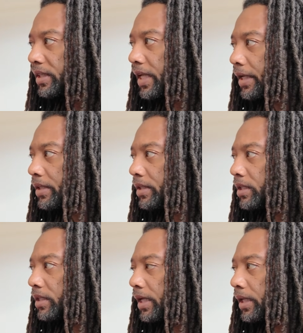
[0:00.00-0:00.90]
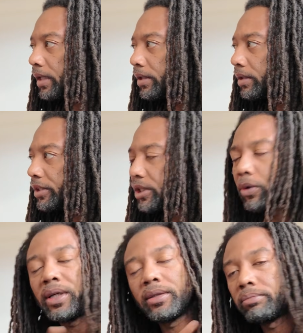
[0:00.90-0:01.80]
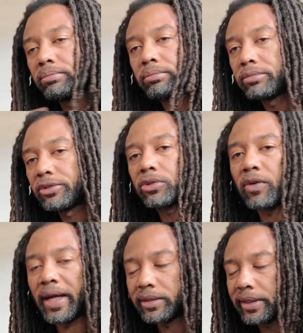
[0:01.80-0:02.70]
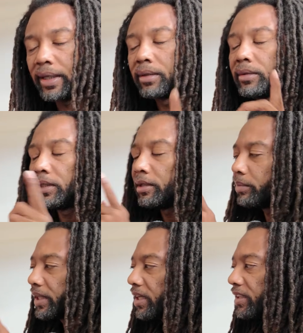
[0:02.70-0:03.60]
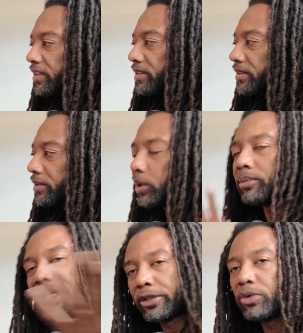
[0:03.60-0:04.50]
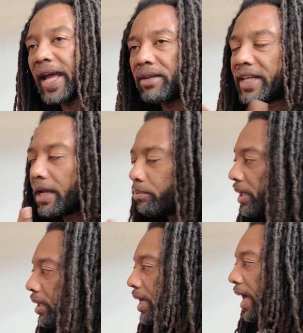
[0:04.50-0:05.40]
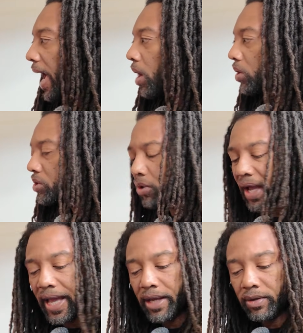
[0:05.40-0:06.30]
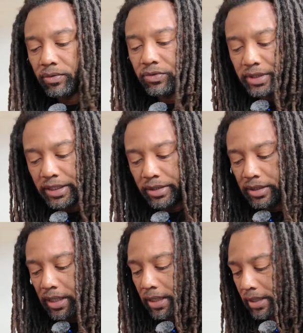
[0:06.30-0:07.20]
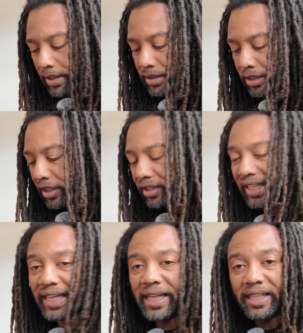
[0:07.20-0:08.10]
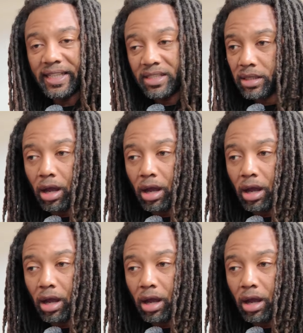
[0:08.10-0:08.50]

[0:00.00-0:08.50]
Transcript: You know what? Scratch that. because, well, they do have that, but I also have these, it's another end that's